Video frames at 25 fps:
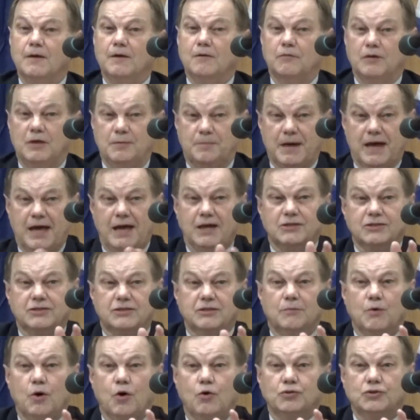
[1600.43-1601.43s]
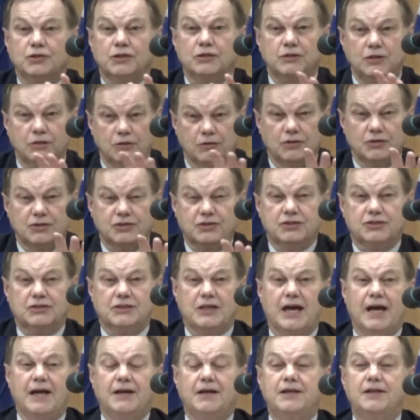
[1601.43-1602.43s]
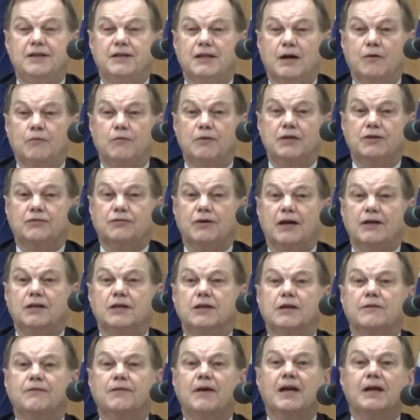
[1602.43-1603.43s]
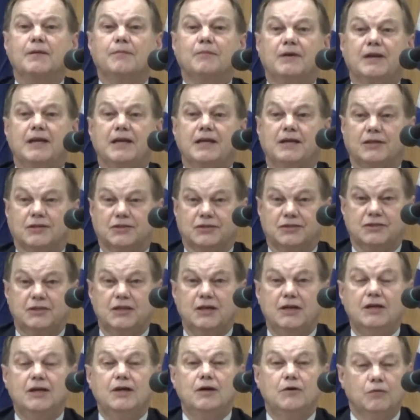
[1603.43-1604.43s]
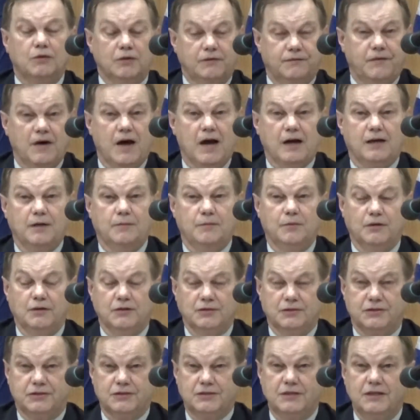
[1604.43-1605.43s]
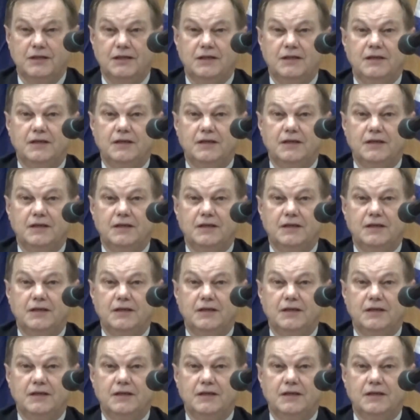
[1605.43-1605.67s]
we passed a motion, Euro Society, that we try to develop links with Fochabers